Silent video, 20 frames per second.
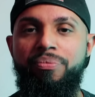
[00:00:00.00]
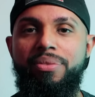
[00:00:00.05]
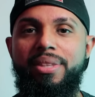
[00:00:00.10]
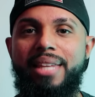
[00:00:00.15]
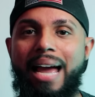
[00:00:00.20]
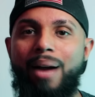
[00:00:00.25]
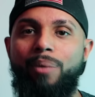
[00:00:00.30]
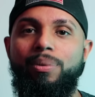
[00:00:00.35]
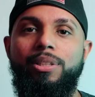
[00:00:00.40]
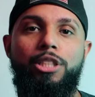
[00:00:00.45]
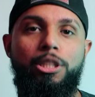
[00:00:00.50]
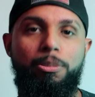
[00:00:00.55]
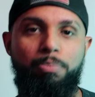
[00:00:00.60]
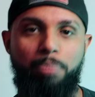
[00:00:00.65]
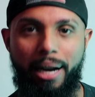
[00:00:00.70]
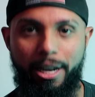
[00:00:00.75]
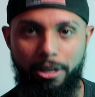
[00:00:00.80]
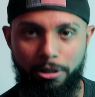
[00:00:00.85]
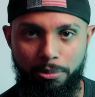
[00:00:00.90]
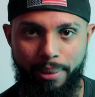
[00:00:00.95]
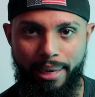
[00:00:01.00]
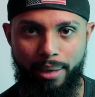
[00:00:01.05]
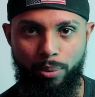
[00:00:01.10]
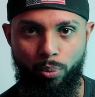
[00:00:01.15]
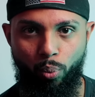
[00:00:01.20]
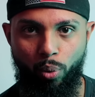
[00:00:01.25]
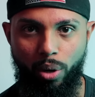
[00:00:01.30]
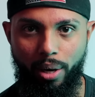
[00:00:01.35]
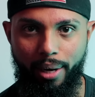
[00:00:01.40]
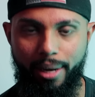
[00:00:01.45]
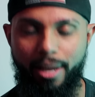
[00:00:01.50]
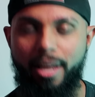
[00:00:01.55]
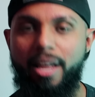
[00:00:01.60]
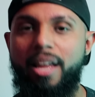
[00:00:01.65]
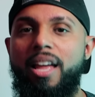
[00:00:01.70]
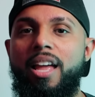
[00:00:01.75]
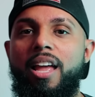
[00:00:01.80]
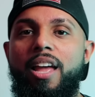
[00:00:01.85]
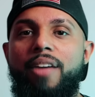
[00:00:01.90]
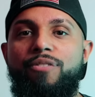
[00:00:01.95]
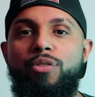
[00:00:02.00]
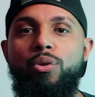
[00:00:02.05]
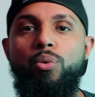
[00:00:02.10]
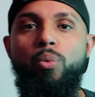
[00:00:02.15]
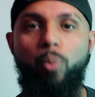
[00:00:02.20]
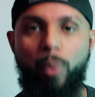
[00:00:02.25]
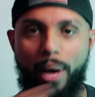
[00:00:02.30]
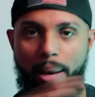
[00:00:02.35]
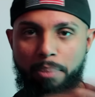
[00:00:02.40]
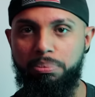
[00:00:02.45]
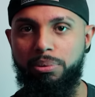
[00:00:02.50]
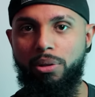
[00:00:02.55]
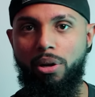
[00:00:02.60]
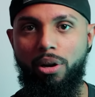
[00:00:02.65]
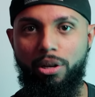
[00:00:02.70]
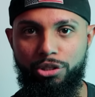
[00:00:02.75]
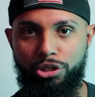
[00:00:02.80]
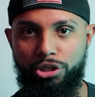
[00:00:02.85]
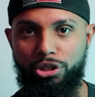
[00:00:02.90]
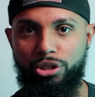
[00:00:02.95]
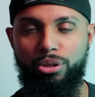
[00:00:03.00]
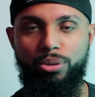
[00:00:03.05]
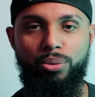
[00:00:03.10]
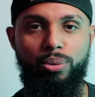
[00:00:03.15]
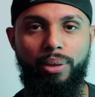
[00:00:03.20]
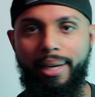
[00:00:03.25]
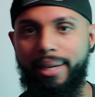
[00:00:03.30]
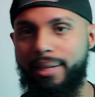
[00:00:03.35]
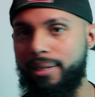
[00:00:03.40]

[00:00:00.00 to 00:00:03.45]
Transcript: Now in Spider-Man 1, if you web launch to